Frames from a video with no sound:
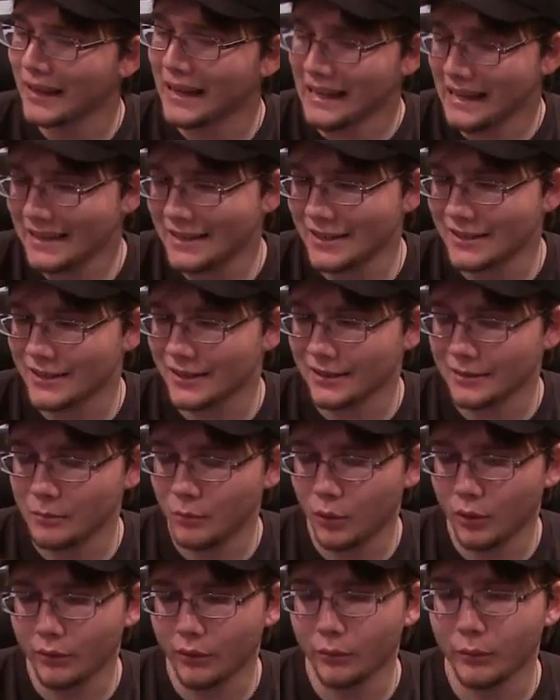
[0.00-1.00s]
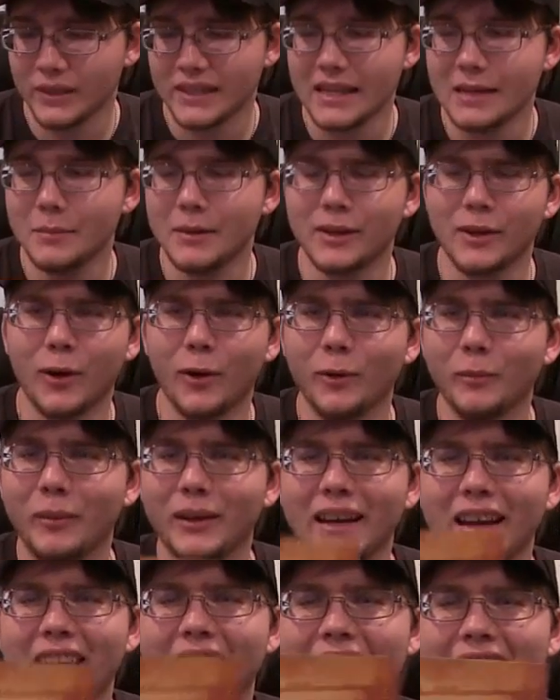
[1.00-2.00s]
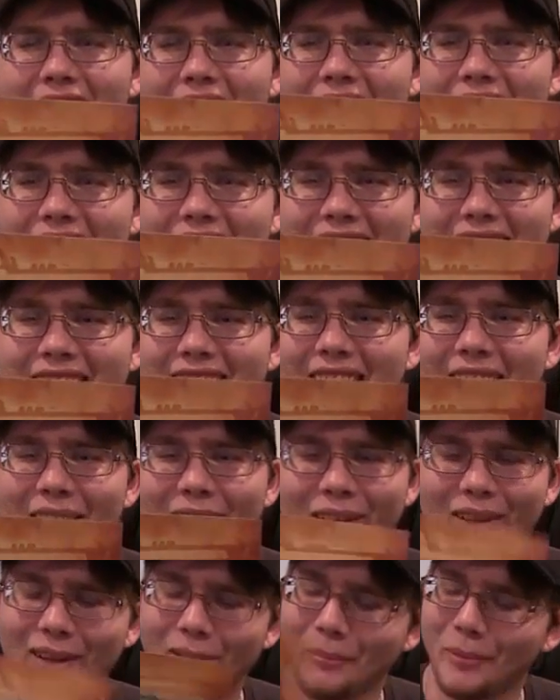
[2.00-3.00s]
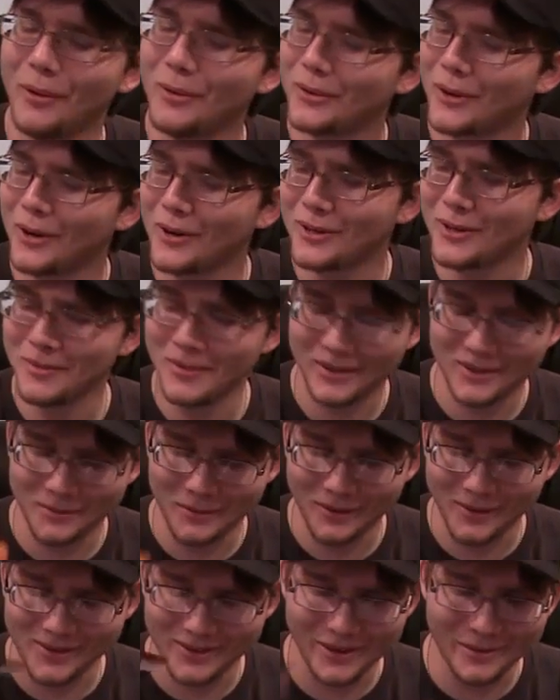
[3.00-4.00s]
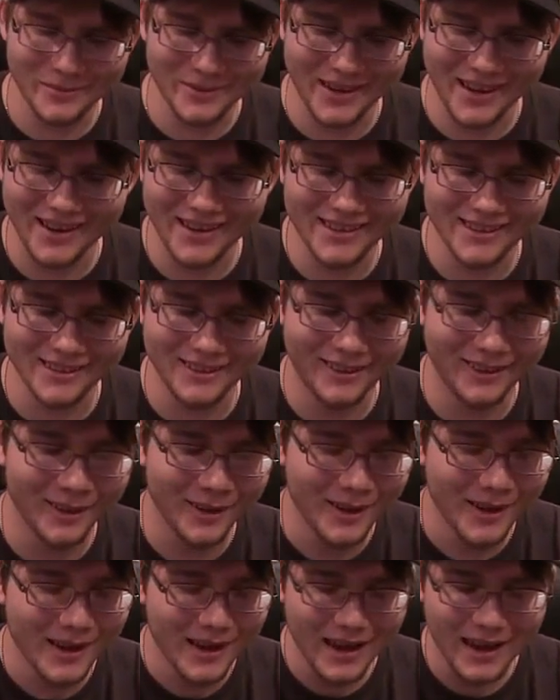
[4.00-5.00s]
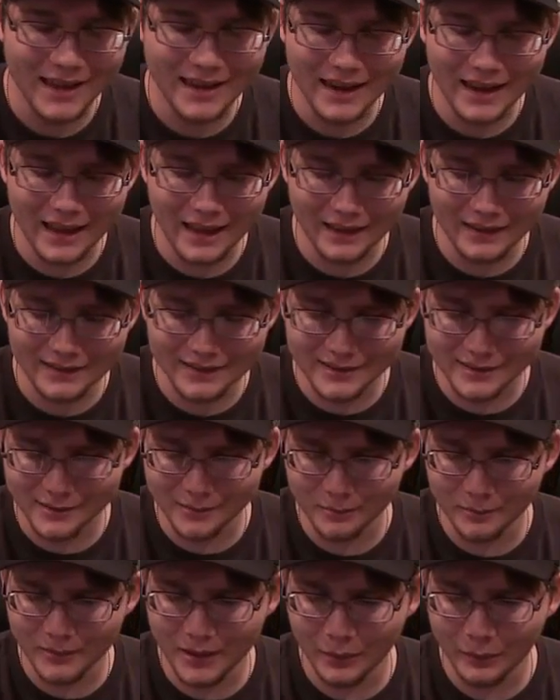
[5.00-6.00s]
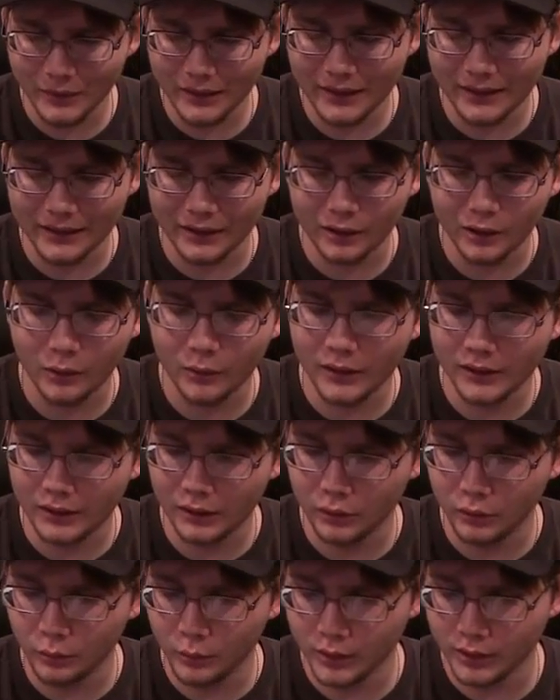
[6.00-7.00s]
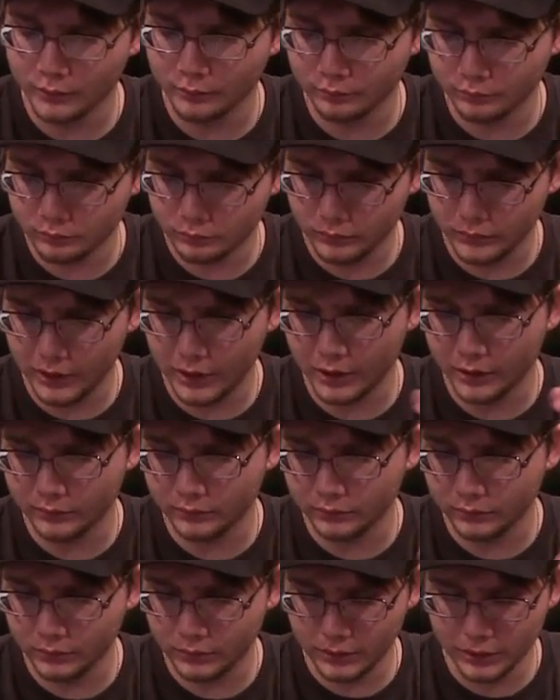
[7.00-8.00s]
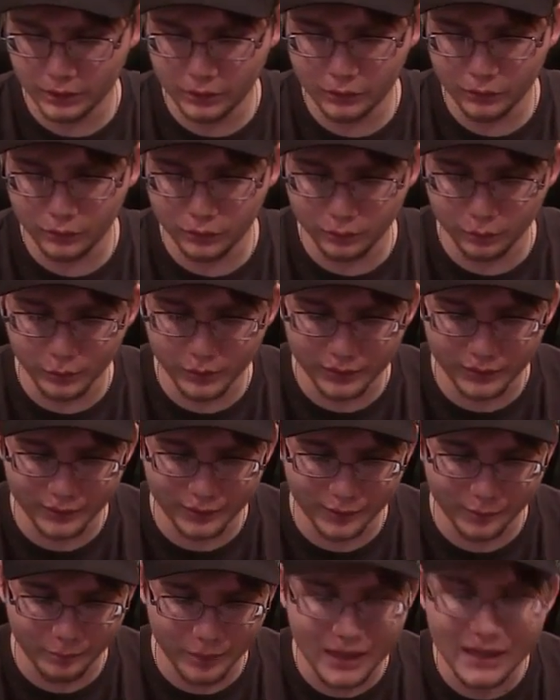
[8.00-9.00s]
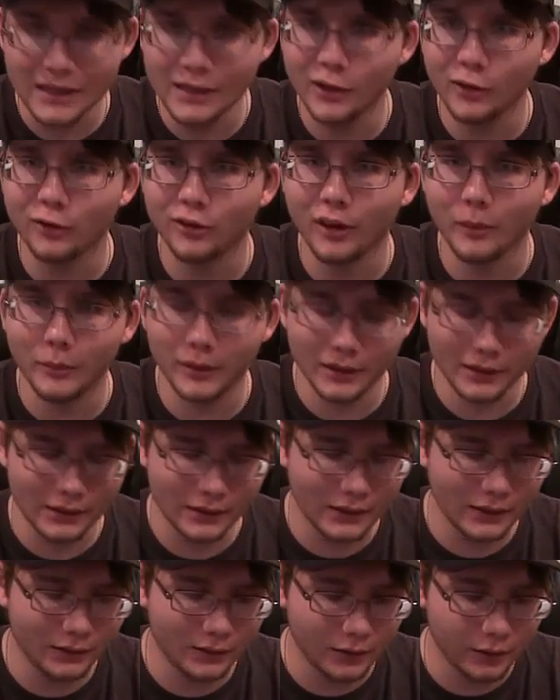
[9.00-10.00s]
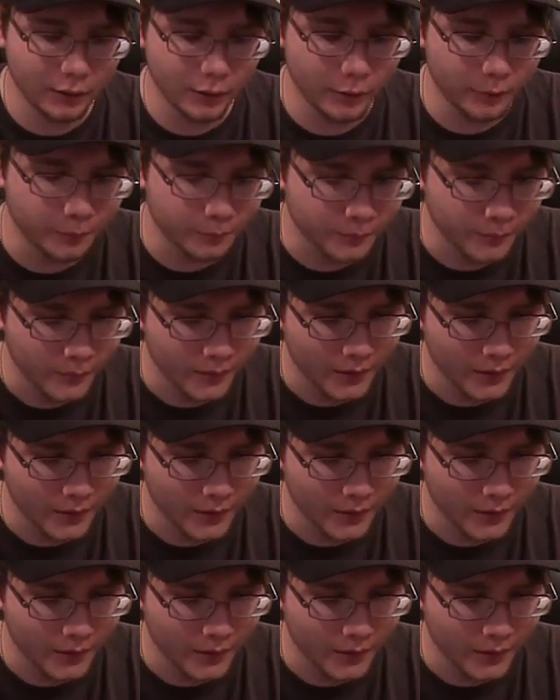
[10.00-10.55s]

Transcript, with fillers: I guess it's like more of a redeeming code, but it, it did. It kind of looked like a postcard to me because it's about the same size and all. And uh, it's not really like a code like you... Uh, you know, use with like a penny or something and get the code.